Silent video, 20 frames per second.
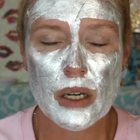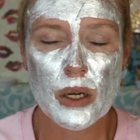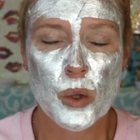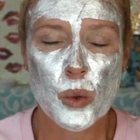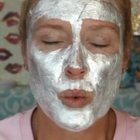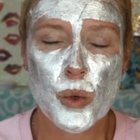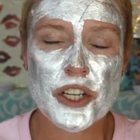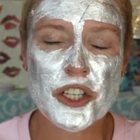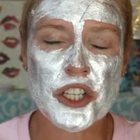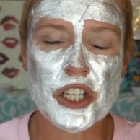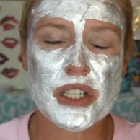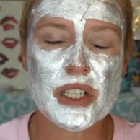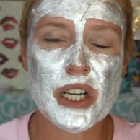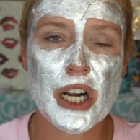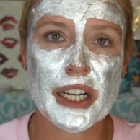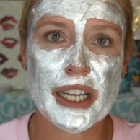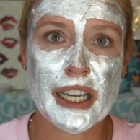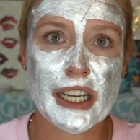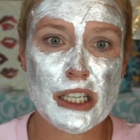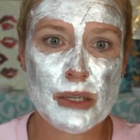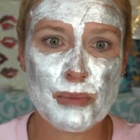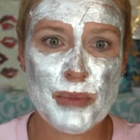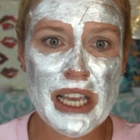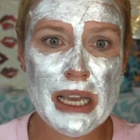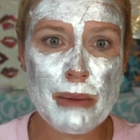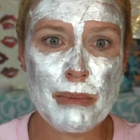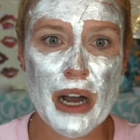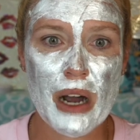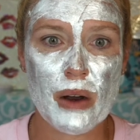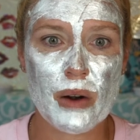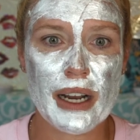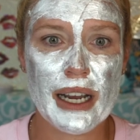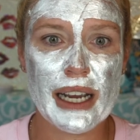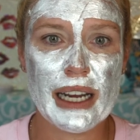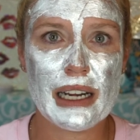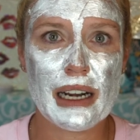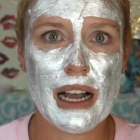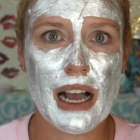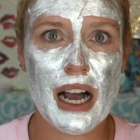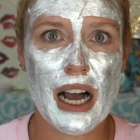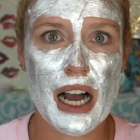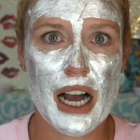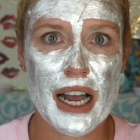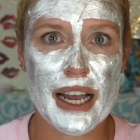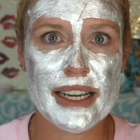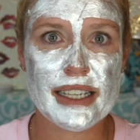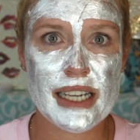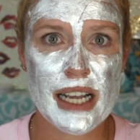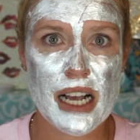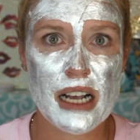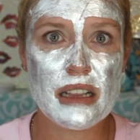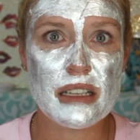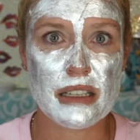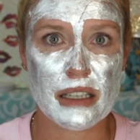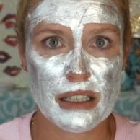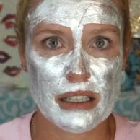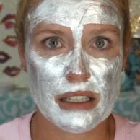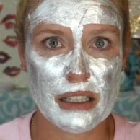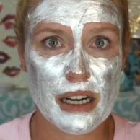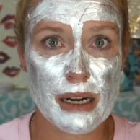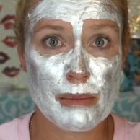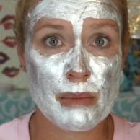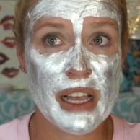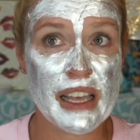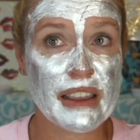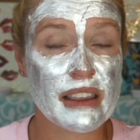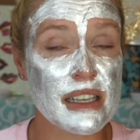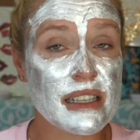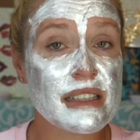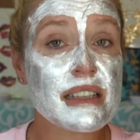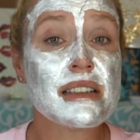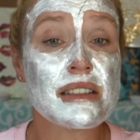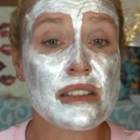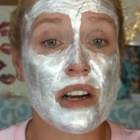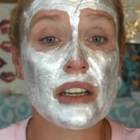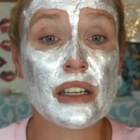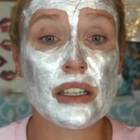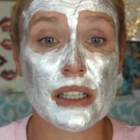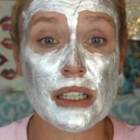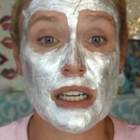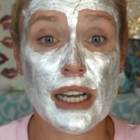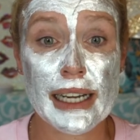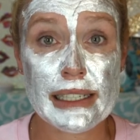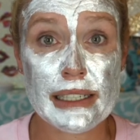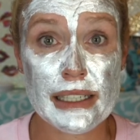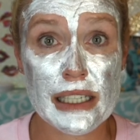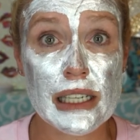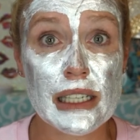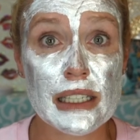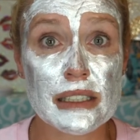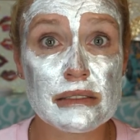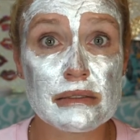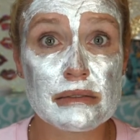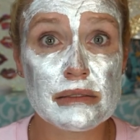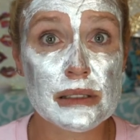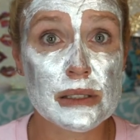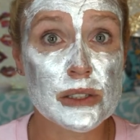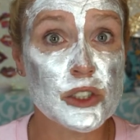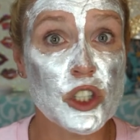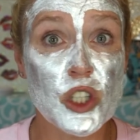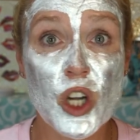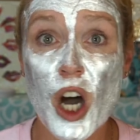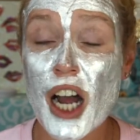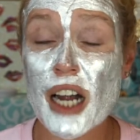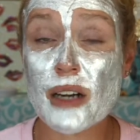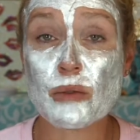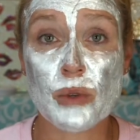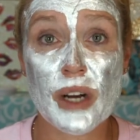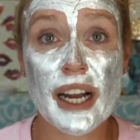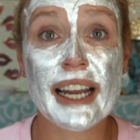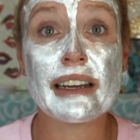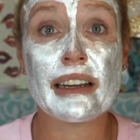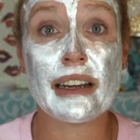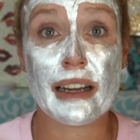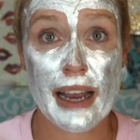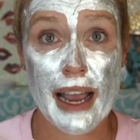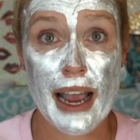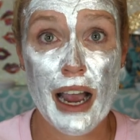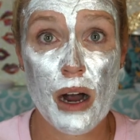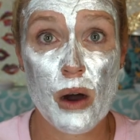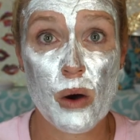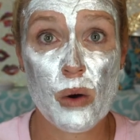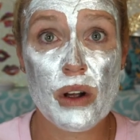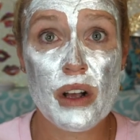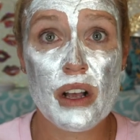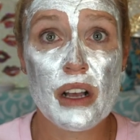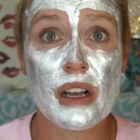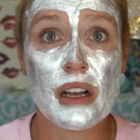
When she's talking to me about it, I tell her, I'm like, this is not a good idea. Not right now.